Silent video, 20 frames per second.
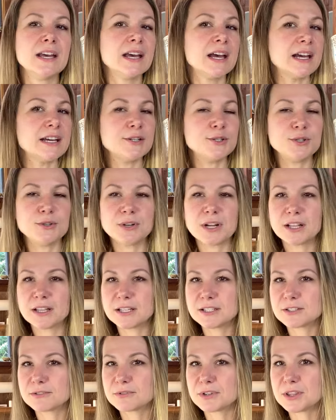I do not
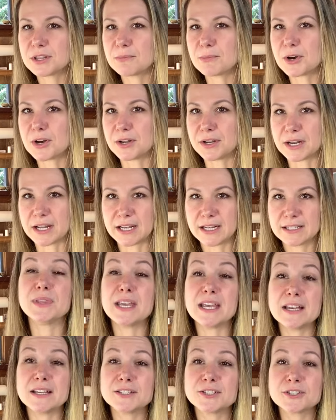like to run them all night.
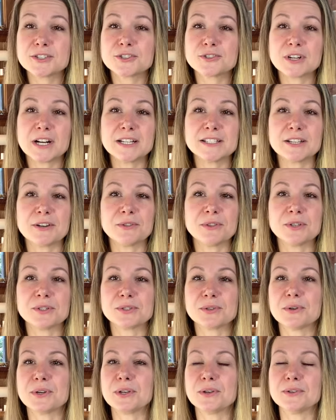It just dries out the
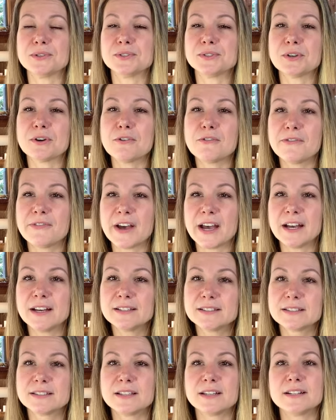soil so
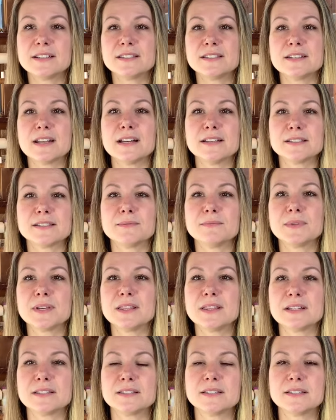fast that it's not
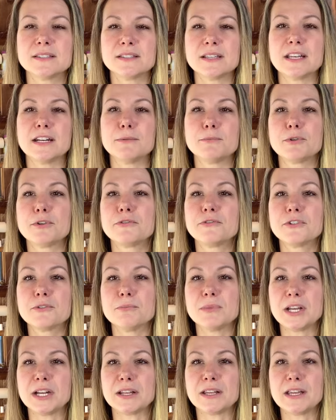something that's sustainable for
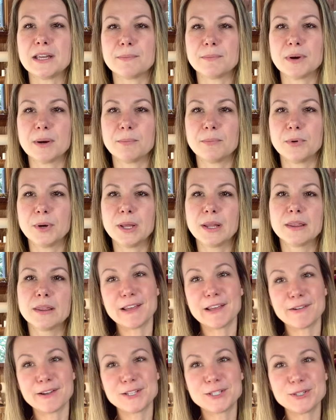me to keep up with.
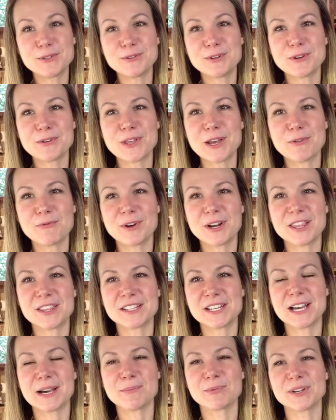I do know that one of the
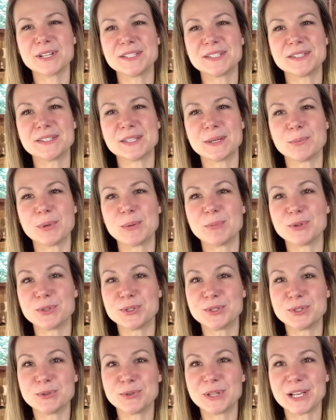top reasons that people
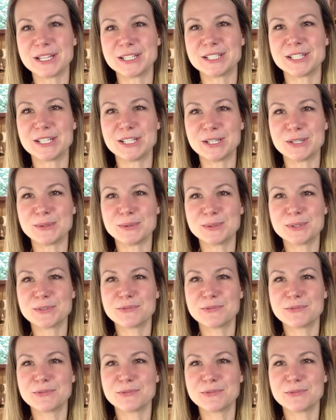do like to use